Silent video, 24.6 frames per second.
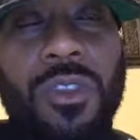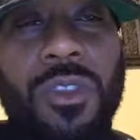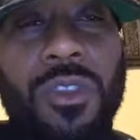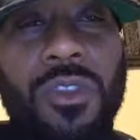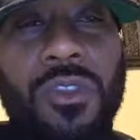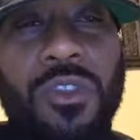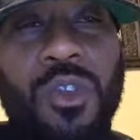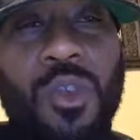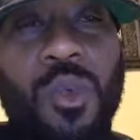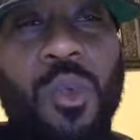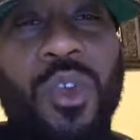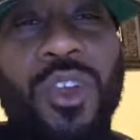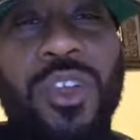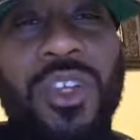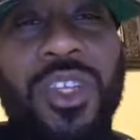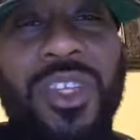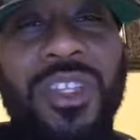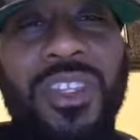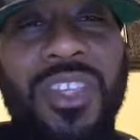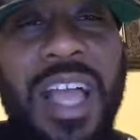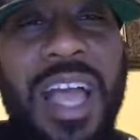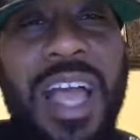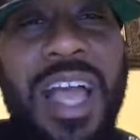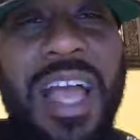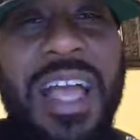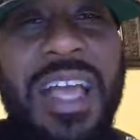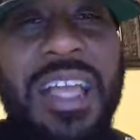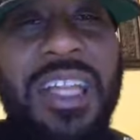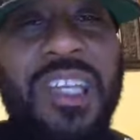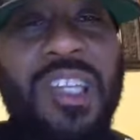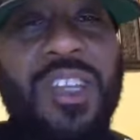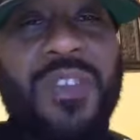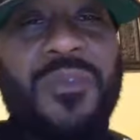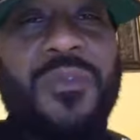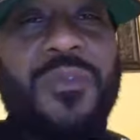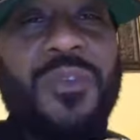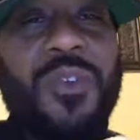you were
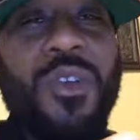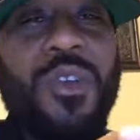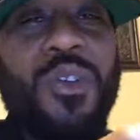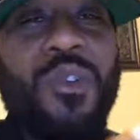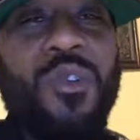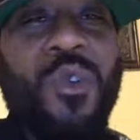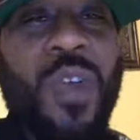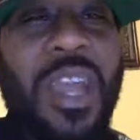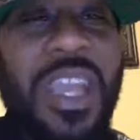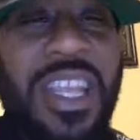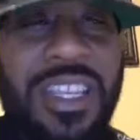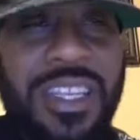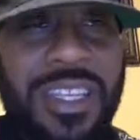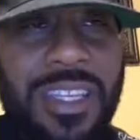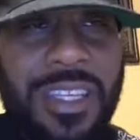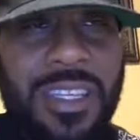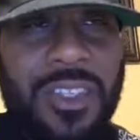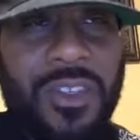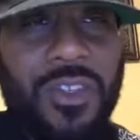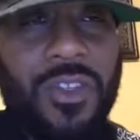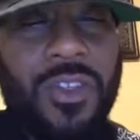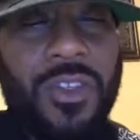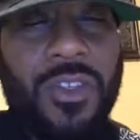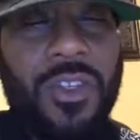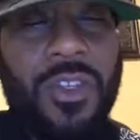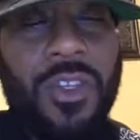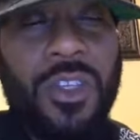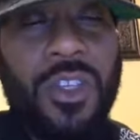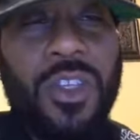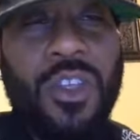designed for greatness.